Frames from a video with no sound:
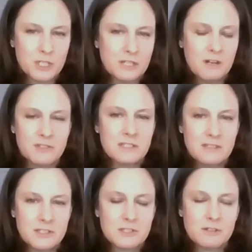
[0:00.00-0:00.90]
And obviously
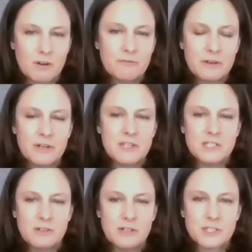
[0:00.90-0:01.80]
these are very
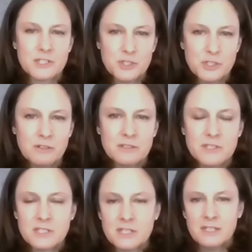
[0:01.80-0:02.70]
serious
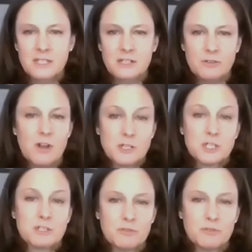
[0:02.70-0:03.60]
concerns, you know, not
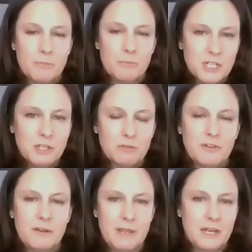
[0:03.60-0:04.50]
just for a particular
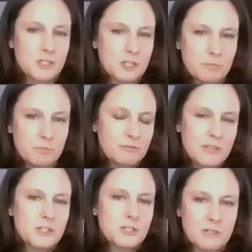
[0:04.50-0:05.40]
fund manager, but for the
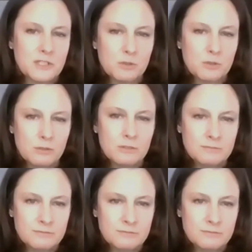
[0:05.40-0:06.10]
industry as a whole.